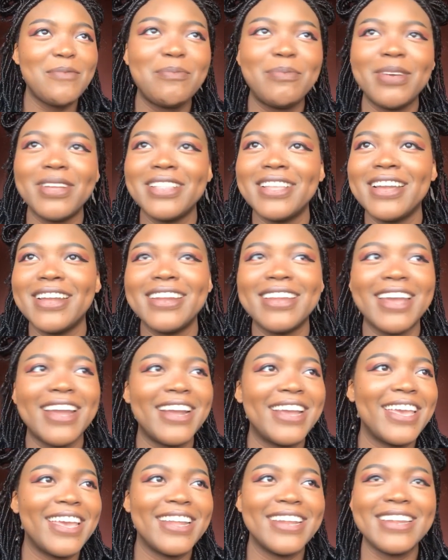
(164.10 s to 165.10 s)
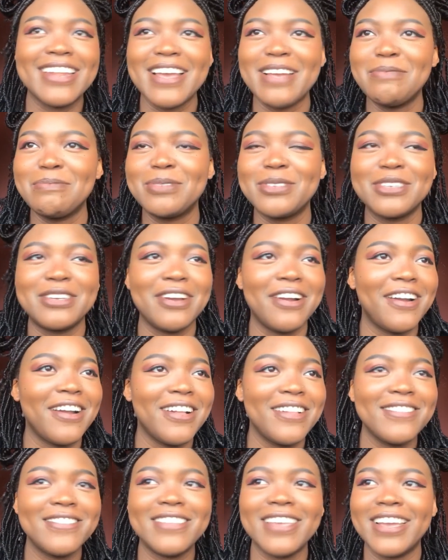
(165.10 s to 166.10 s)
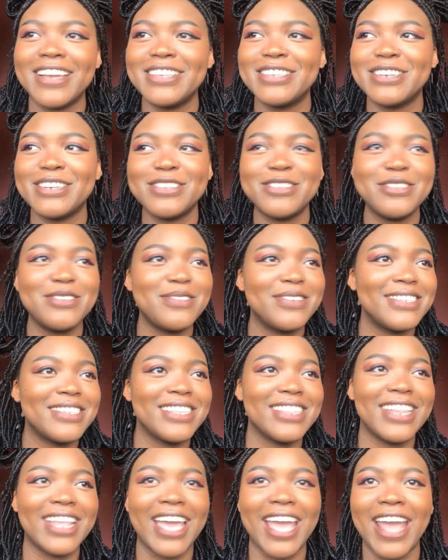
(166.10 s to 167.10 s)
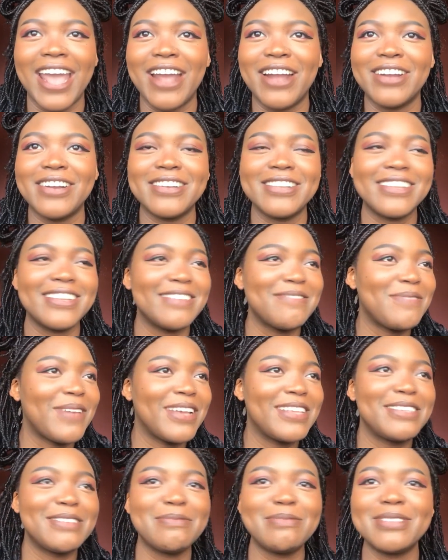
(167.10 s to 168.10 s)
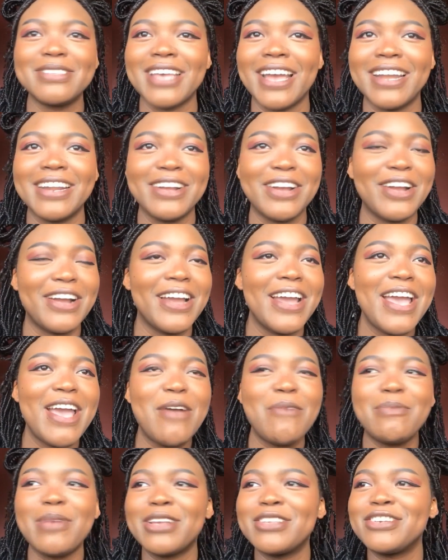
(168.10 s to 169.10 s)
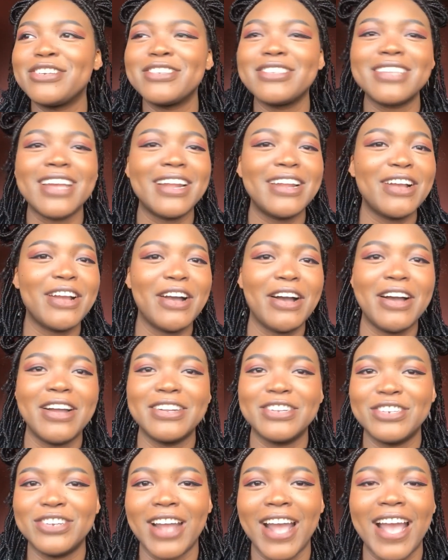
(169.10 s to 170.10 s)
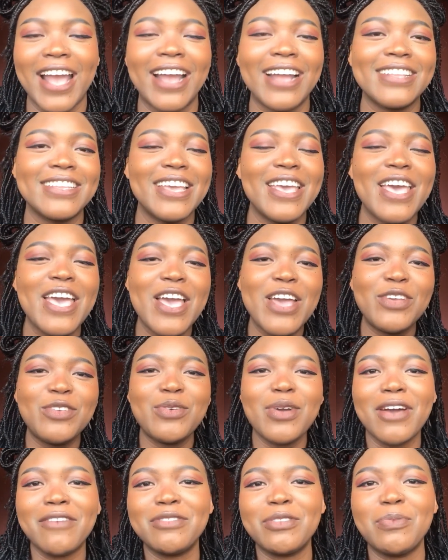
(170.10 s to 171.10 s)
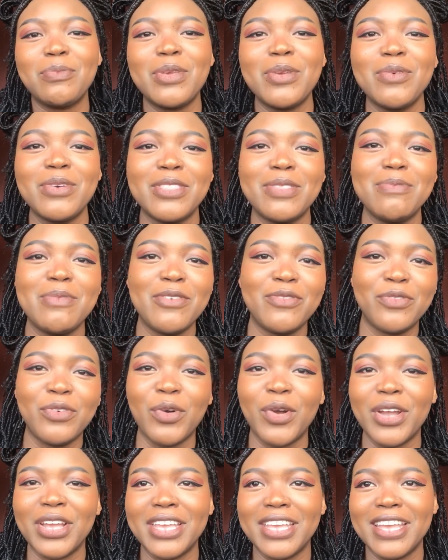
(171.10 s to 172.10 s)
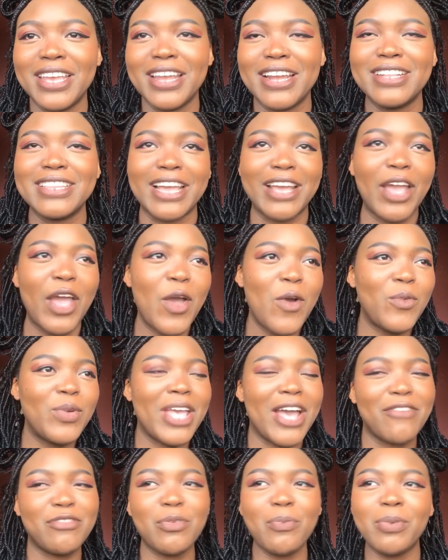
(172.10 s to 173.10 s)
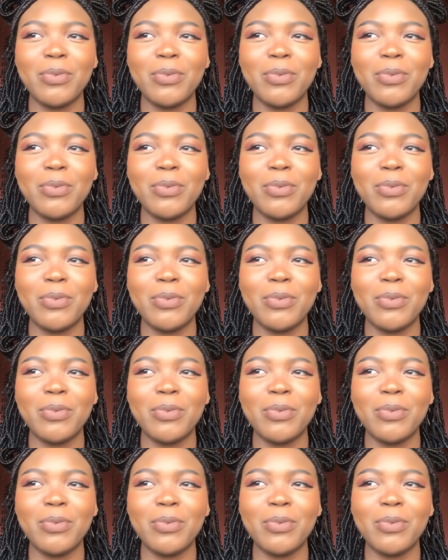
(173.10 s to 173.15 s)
Billionaire kidnaps girl, takes her to his lair, makes her sign a contract. You have to be with me for a year. Like, we have to